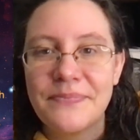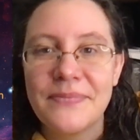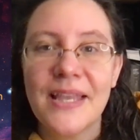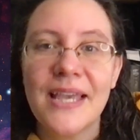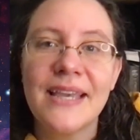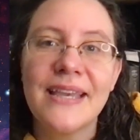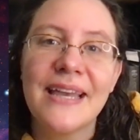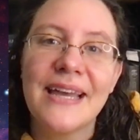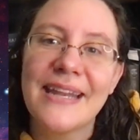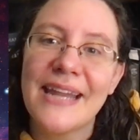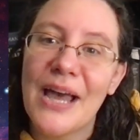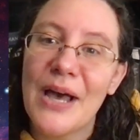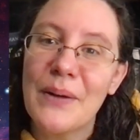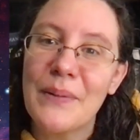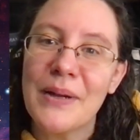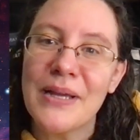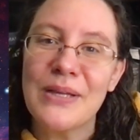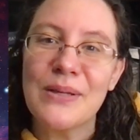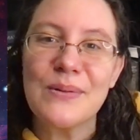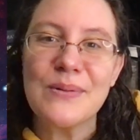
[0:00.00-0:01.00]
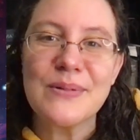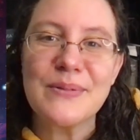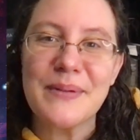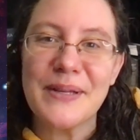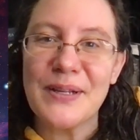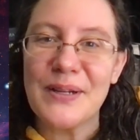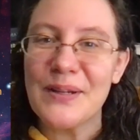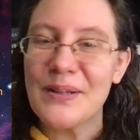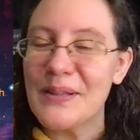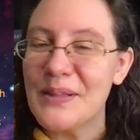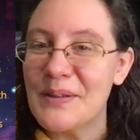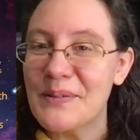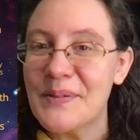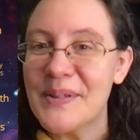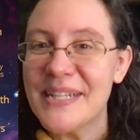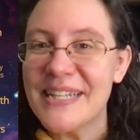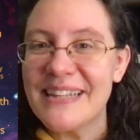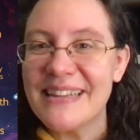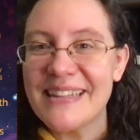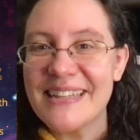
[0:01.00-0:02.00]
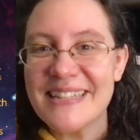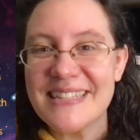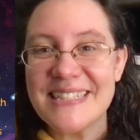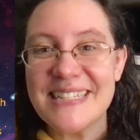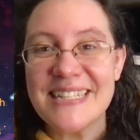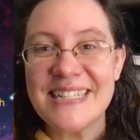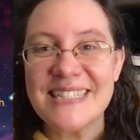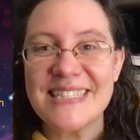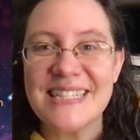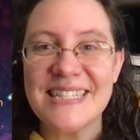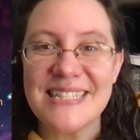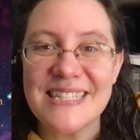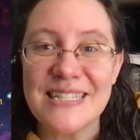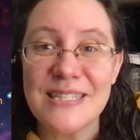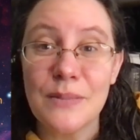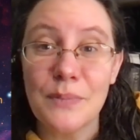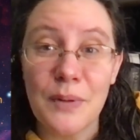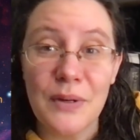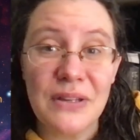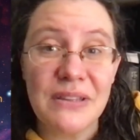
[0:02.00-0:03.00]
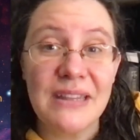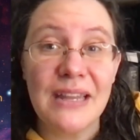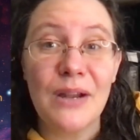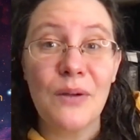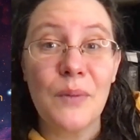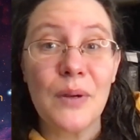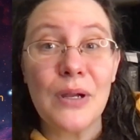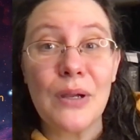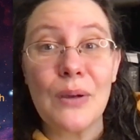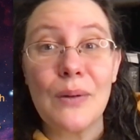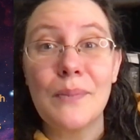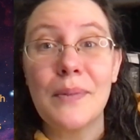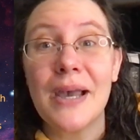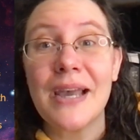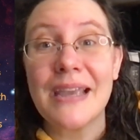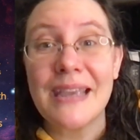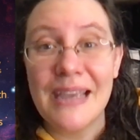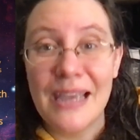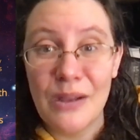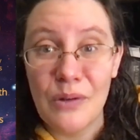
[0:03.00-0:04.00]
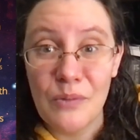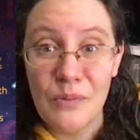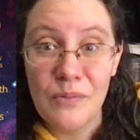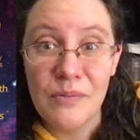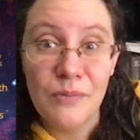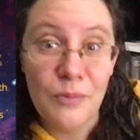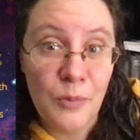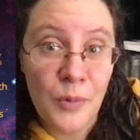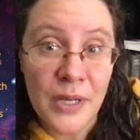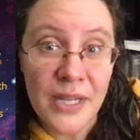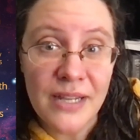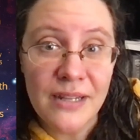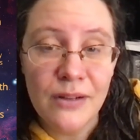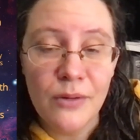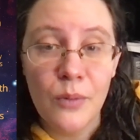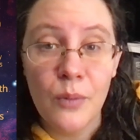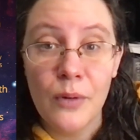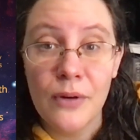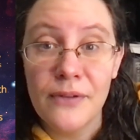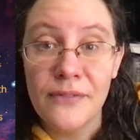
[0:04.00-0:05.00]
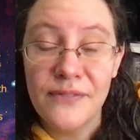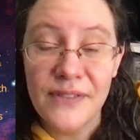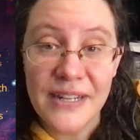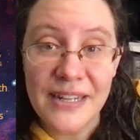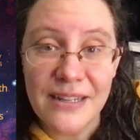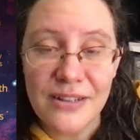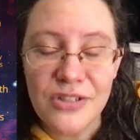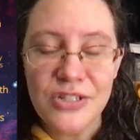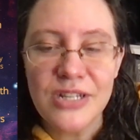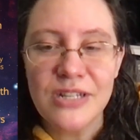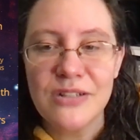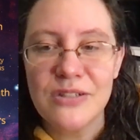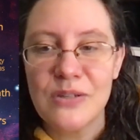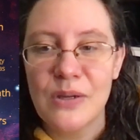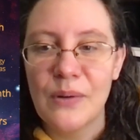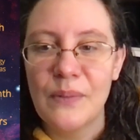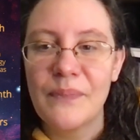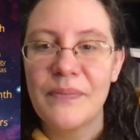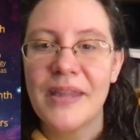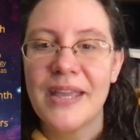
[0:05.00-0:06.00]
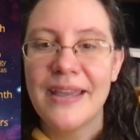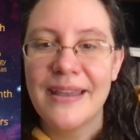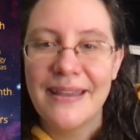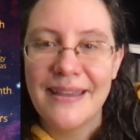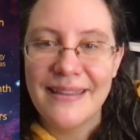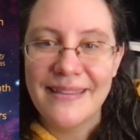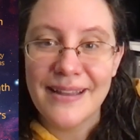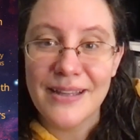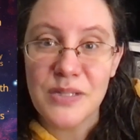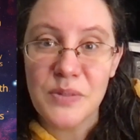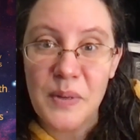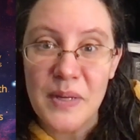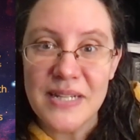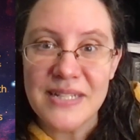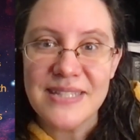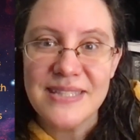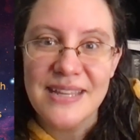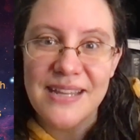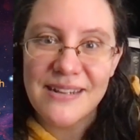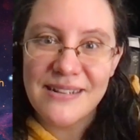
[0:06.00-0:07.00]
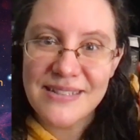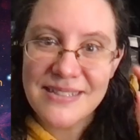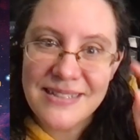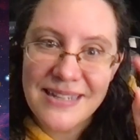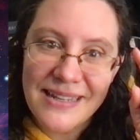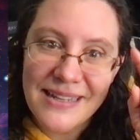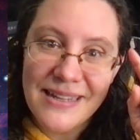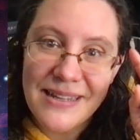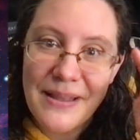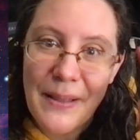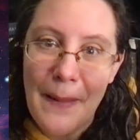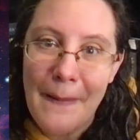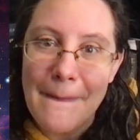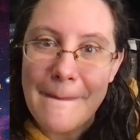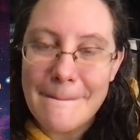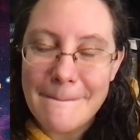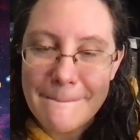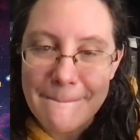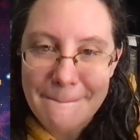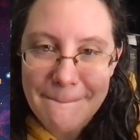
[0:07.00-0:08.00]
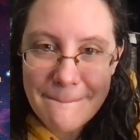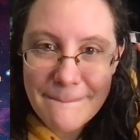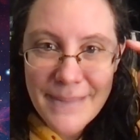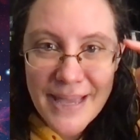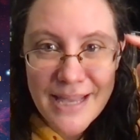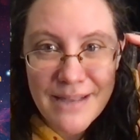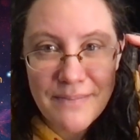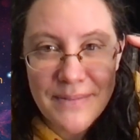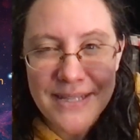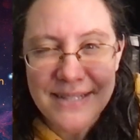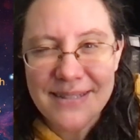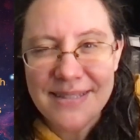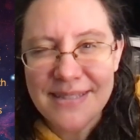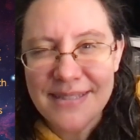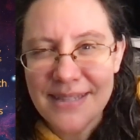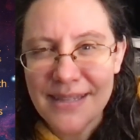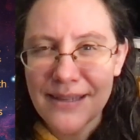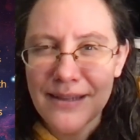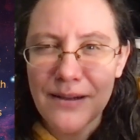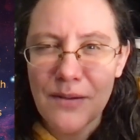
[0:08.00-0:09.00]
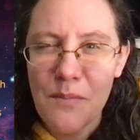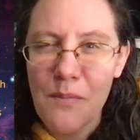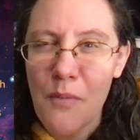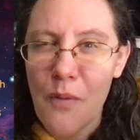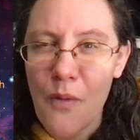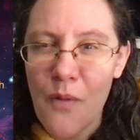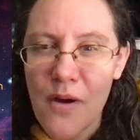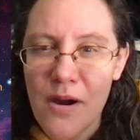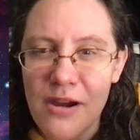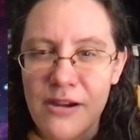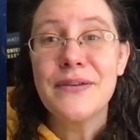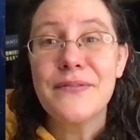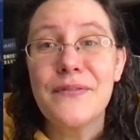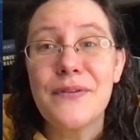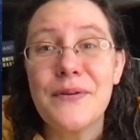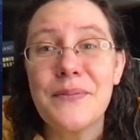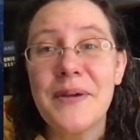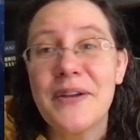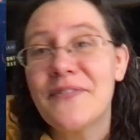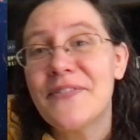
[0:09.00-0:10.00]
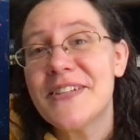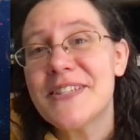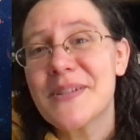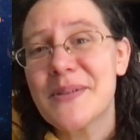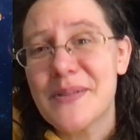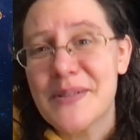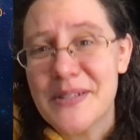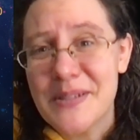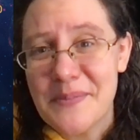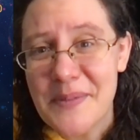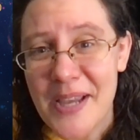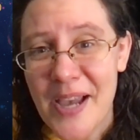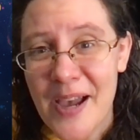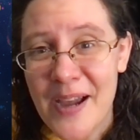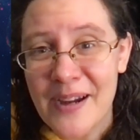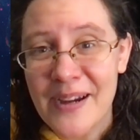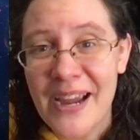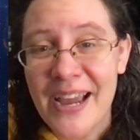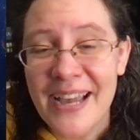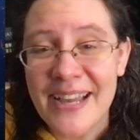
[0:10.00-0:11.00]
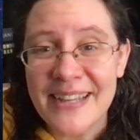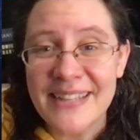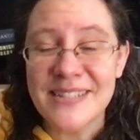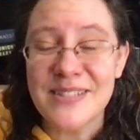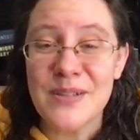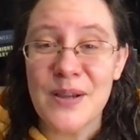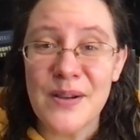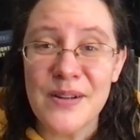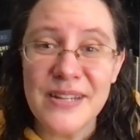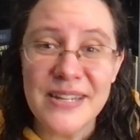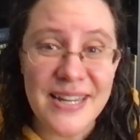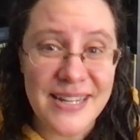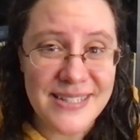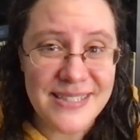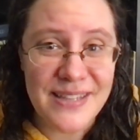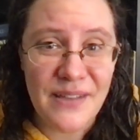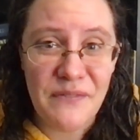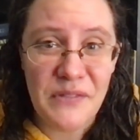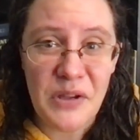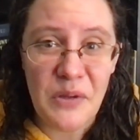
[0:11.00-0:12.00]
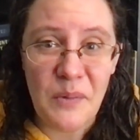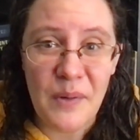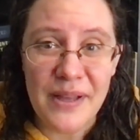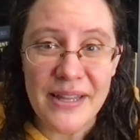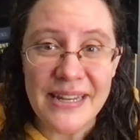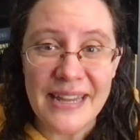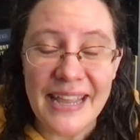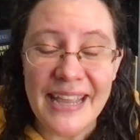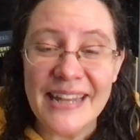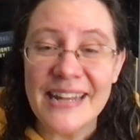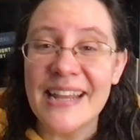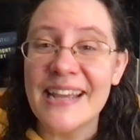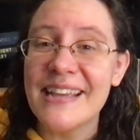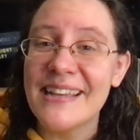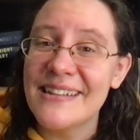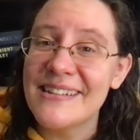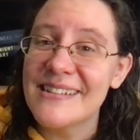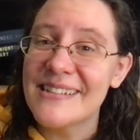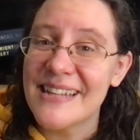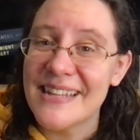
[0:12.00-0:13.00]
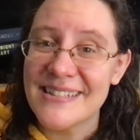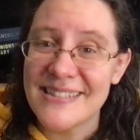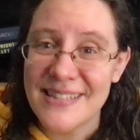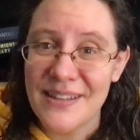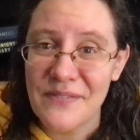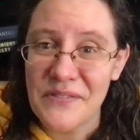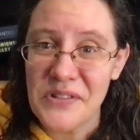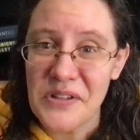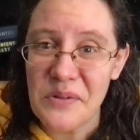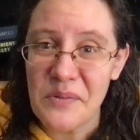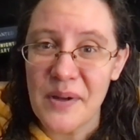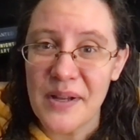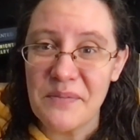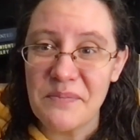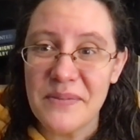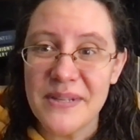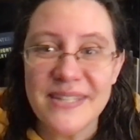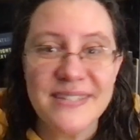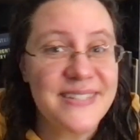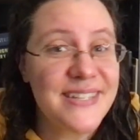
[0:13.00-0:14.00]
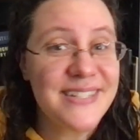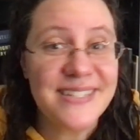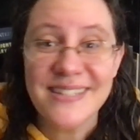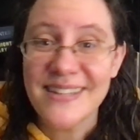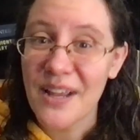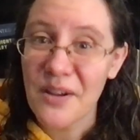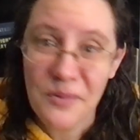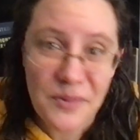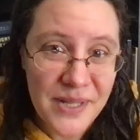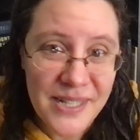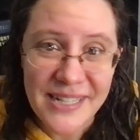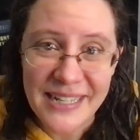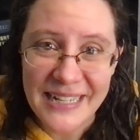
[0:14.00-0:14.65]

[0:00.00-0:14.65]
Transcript: again, how I use my currently reading list is this is a book that I want to go back and read or finish. So that's why it's there is to make me see it more. For my physical TBR, I started at 71 and I ended at 71 because I did not read